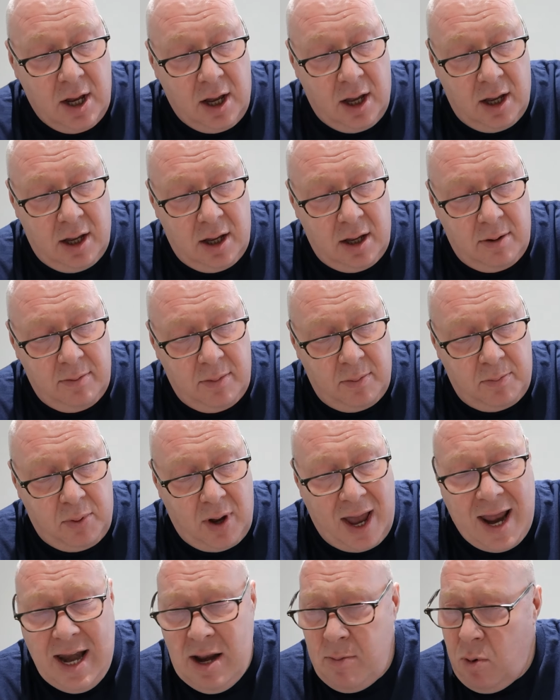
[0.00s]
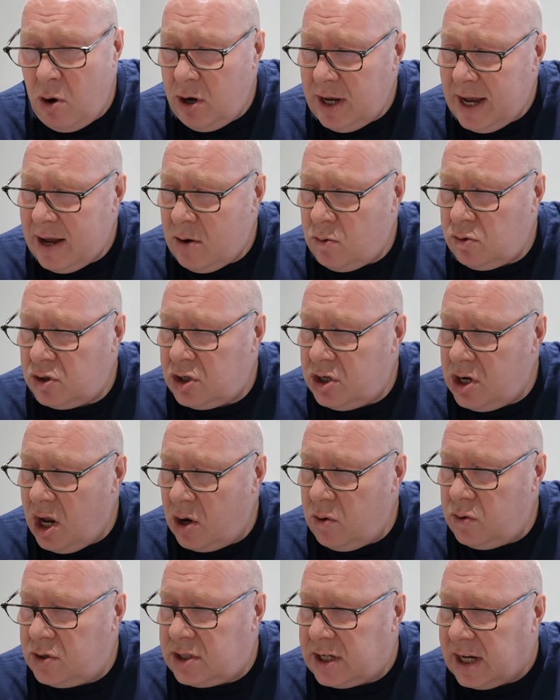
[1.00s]
But anybody else
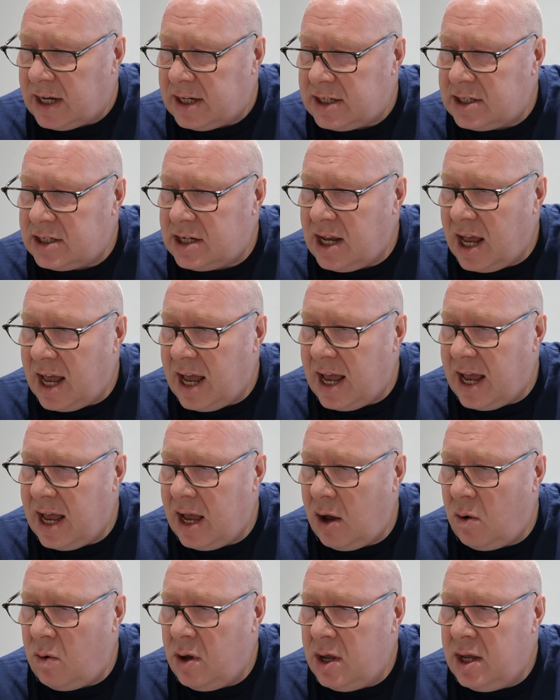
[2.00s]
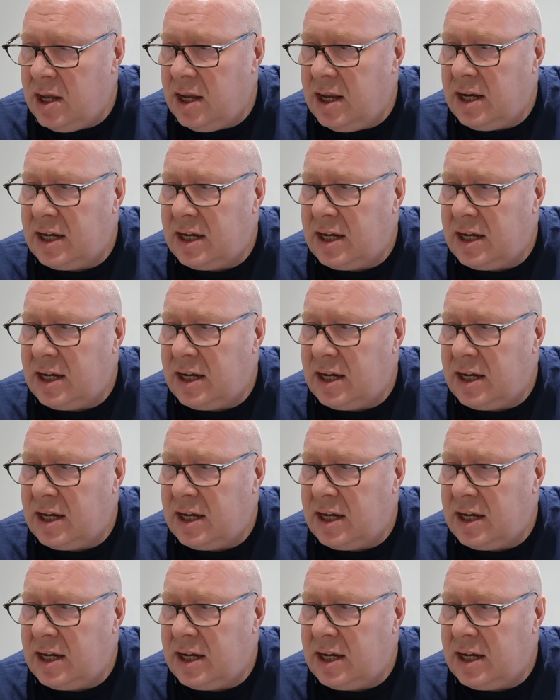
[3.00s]
noticed how